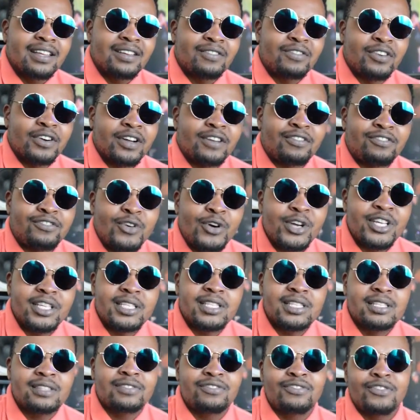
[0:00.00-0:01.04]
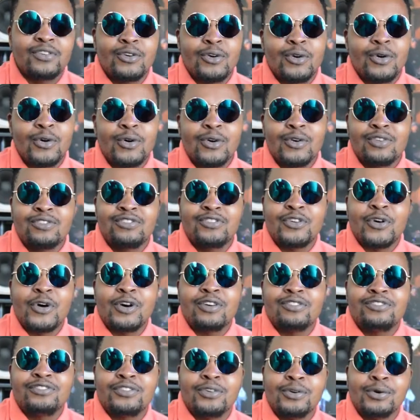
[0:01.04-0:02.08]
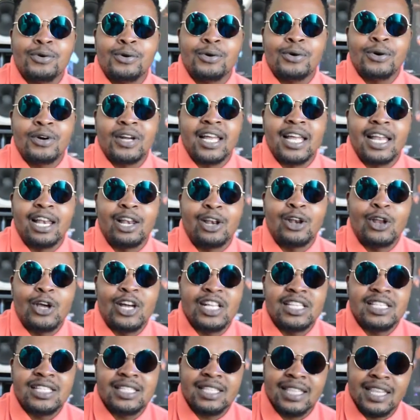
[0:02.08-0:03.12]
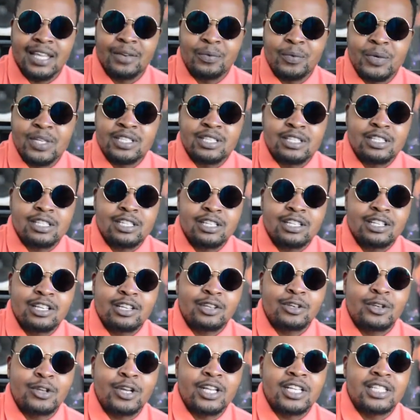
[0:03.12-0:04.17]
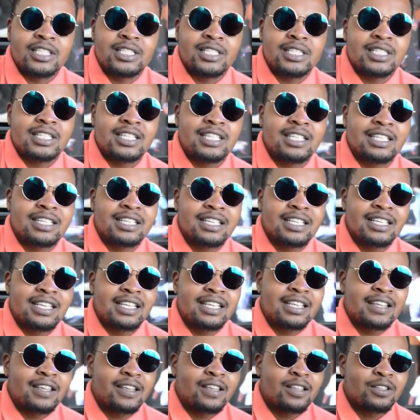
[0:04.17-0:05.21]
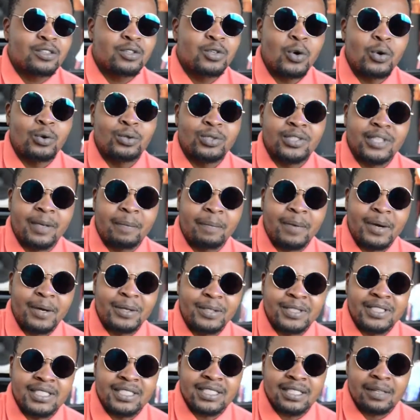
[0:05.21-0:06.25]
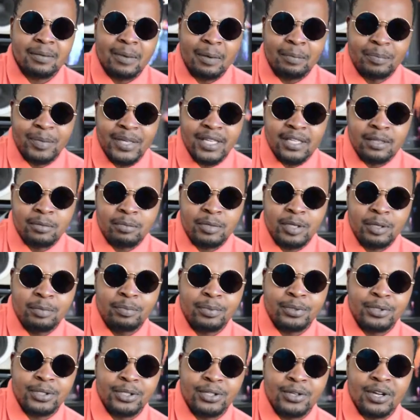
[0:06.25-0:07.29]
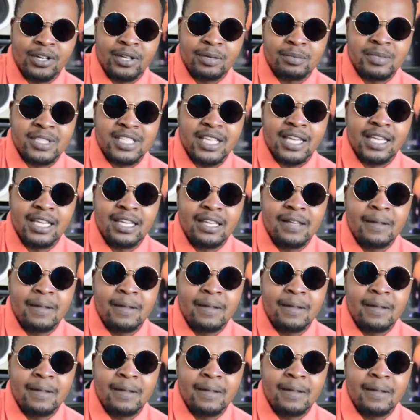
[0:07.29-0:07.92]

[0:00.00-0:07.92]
a voice for a lot that was not told about Mabeli people, you know what I'm saying?